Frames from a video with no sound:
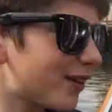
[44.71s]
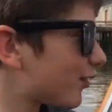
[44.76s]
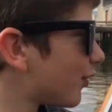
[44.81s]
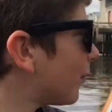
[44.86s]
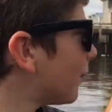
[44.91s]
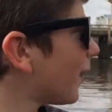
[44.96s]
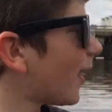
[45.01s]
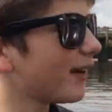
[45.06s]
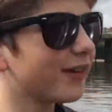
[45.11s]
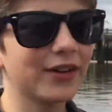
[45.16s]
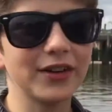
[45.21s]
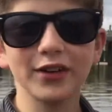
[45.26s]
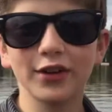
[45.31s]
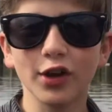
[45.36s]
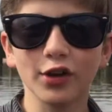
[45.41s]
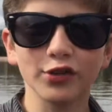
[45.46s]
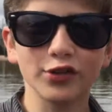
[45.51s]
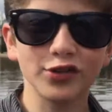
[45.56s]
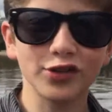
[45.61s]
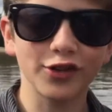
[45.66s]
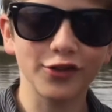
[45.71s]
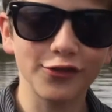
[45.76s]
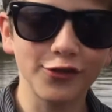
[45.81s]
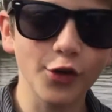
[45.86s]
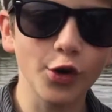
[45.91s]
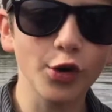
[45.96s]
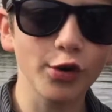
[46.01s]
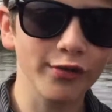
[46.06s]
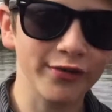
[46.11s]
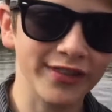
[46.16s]
which from London goes to
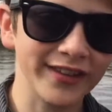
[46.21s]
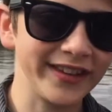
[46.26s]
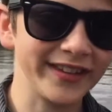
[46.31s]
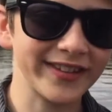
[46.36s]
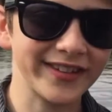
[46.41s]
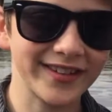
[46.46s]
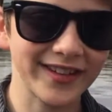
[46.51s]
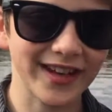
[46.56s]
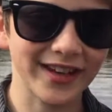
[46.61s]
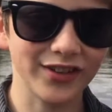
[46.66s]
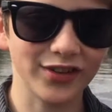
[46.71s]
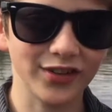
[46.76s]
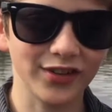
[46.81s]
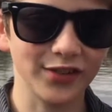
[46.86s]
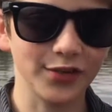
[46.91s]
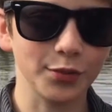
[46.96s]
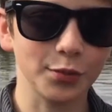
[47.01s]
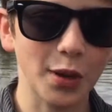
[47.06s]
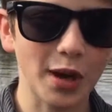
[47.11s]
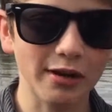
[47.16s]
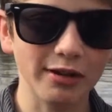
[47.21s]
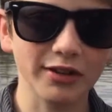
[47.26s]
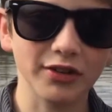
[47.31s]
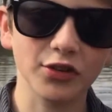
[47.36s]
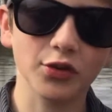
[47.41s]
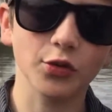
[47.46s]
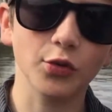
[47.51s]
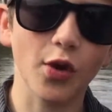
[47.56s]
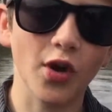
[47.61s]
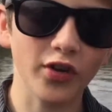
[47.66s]
four of these stations where
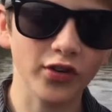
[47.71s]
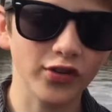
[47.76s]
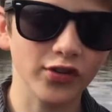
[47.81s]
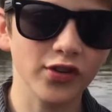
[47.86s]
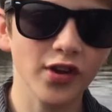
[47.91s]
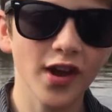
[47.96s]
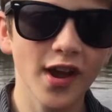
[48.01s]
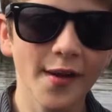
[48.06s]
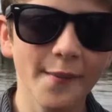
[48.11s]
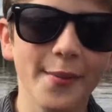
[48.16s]
it's squashed,